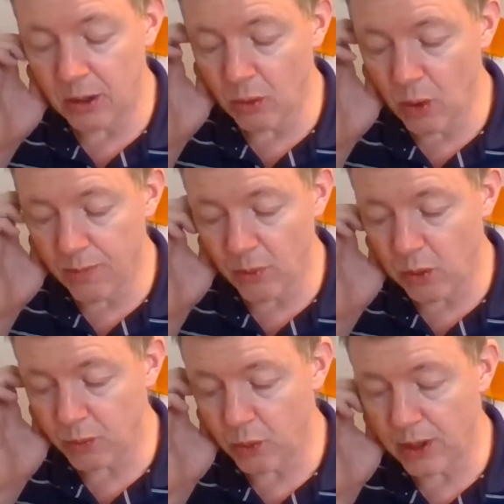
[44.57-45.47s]
go over
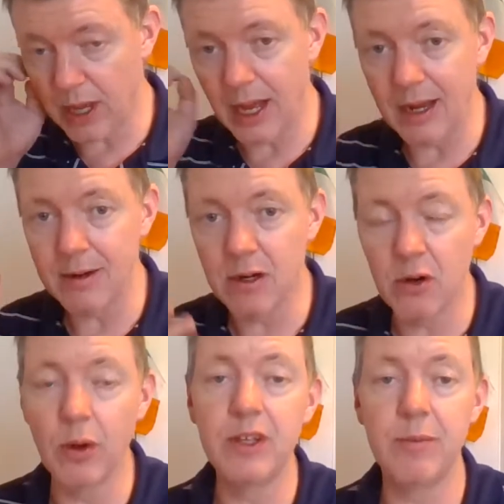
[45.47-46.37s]
what we're
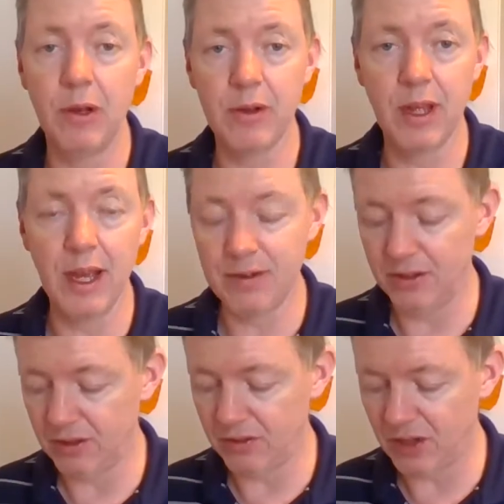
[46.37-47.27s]
going to be looking
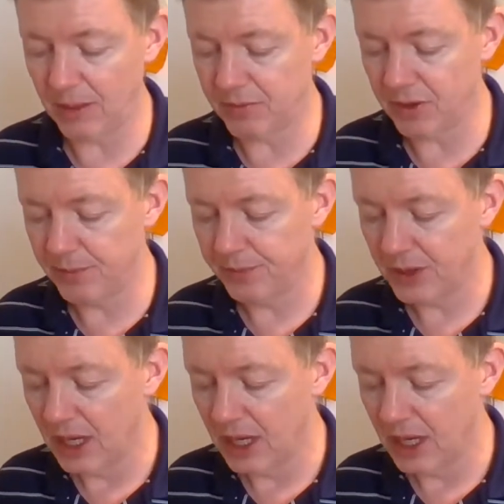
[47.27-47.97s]
at in this chapter.